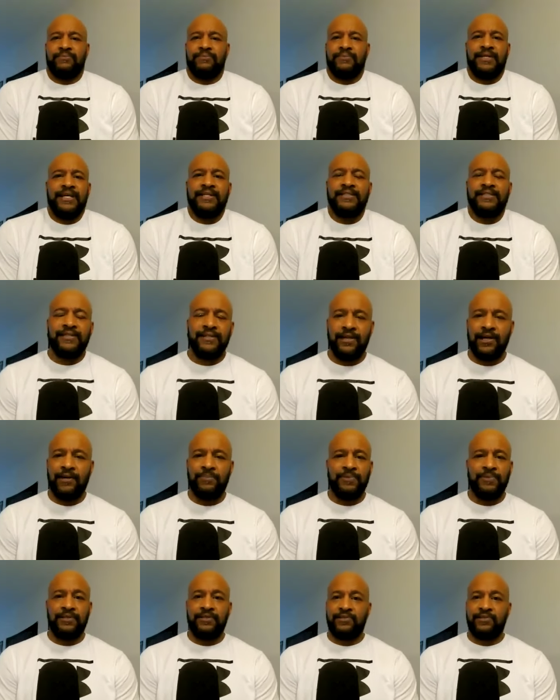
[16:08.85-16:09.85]
easing
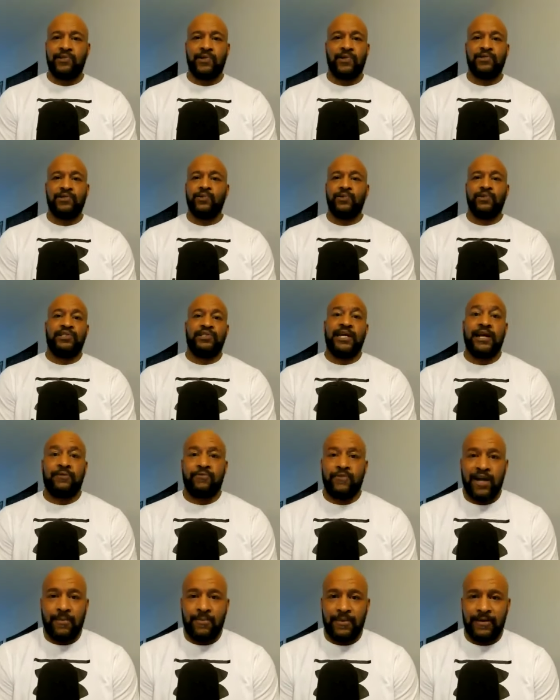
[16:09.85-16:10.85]
up and turn to a
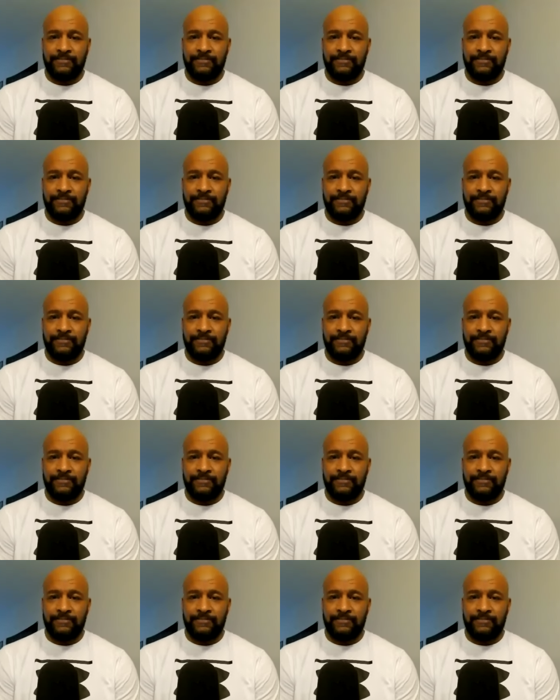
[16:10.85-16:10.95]
jackrabbit.